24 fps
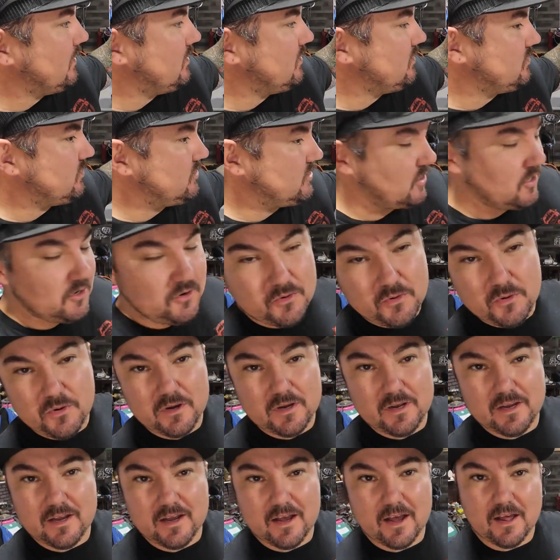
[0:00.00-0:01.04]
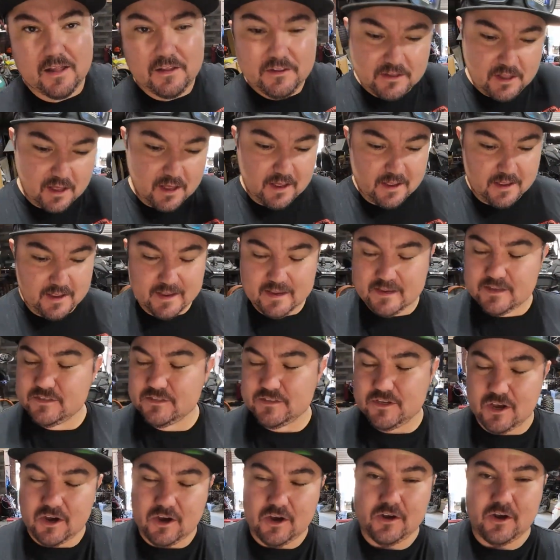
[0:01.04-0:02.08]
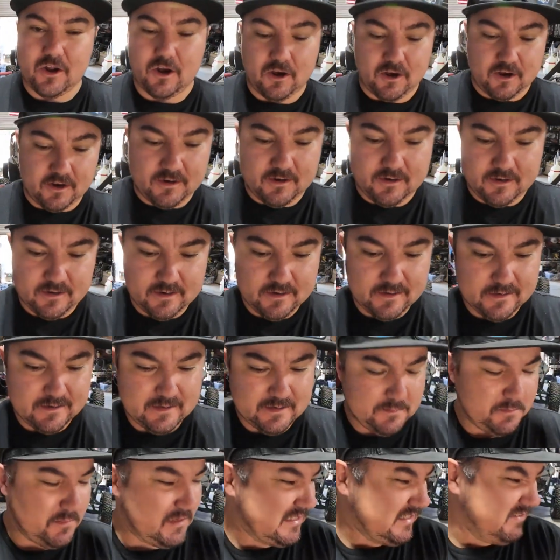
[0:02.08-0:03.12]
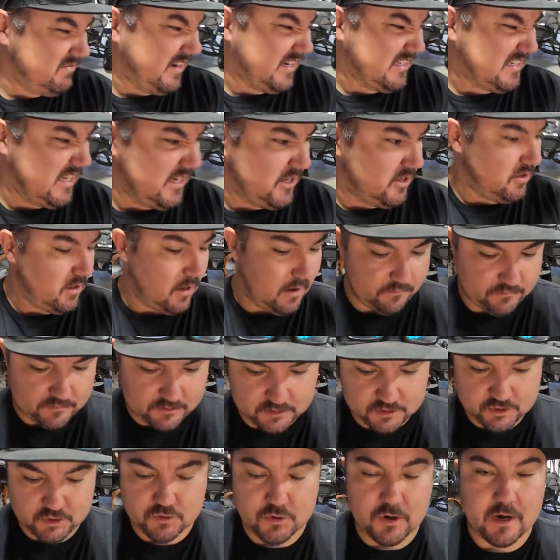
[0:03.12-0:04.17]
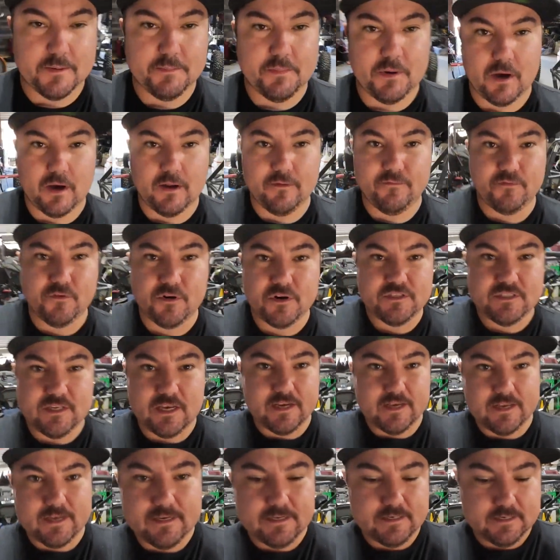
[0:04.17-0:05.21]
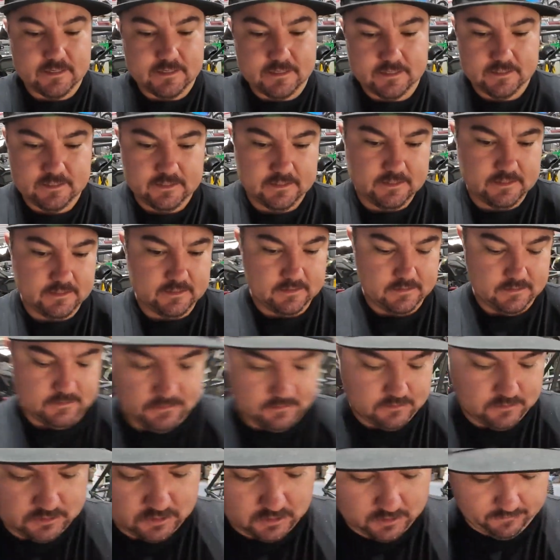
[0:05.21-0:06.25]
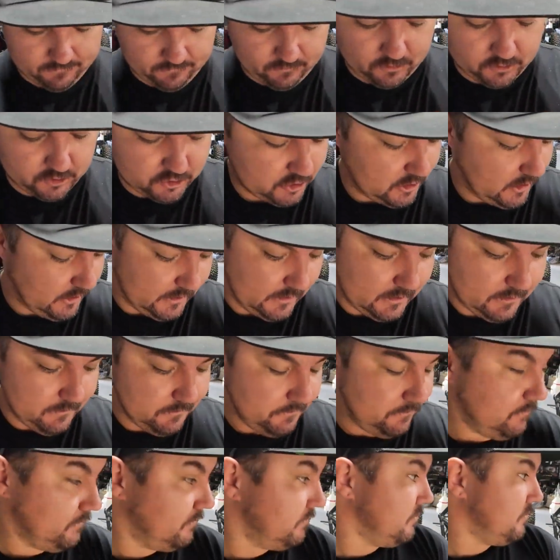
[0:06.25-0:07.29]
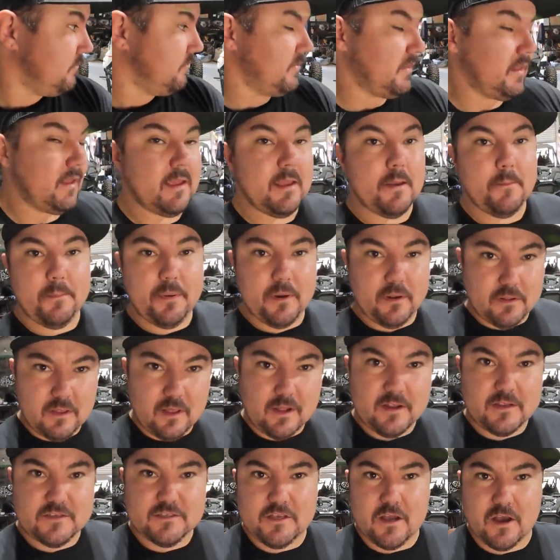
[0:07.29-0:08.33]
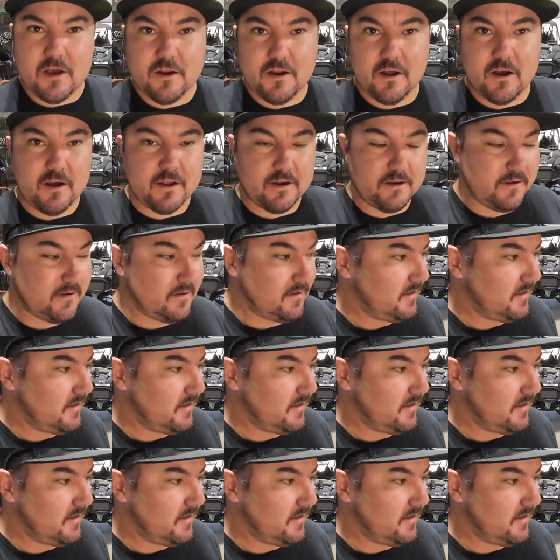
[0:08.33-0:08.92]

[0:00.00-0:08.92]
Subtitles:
So, a lot has gone on. Let's see if I can take you off this tripod for a second. Sorry for it shaking. But a lot has gone on.